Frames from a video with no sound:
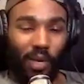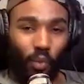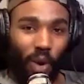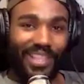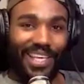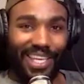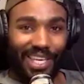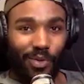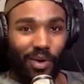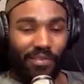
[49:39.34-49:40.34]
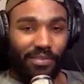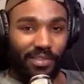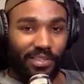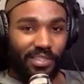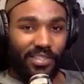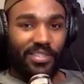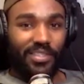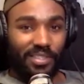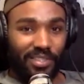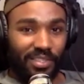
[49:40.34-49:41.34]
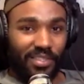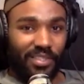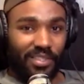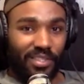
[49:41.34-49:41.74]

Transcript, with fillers: and why'd they kick you off? Okay, so is this